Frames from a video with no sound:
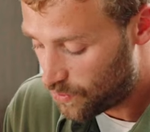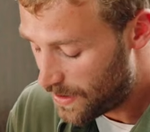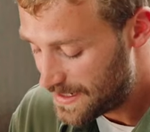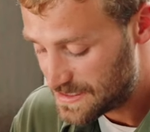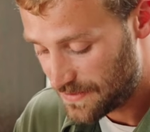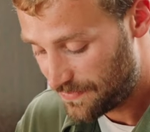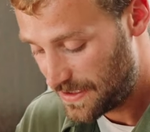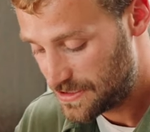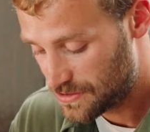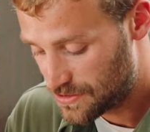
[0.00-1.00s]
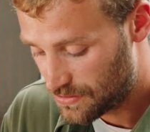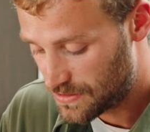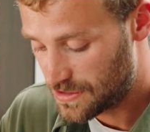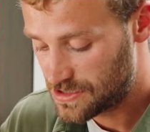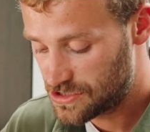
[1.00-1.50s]
ways to feed your dog
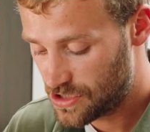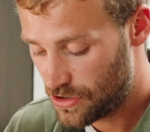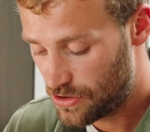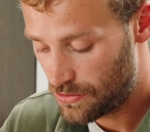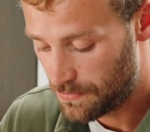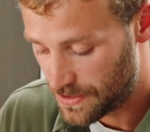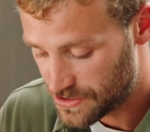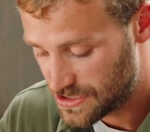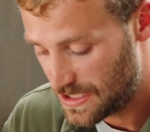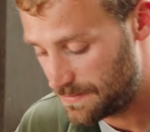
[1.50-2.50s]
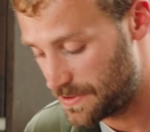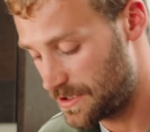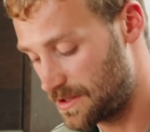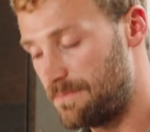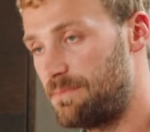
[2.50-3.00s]
that are so much
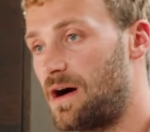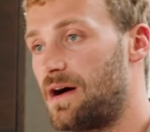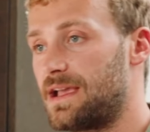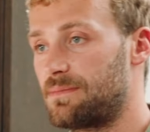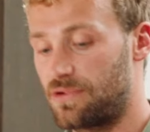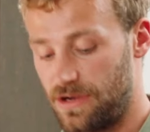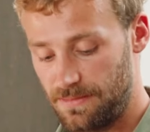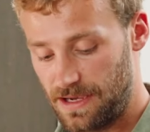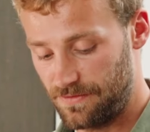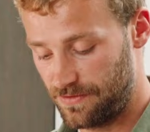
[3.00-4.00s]
cheaper than buying pre-made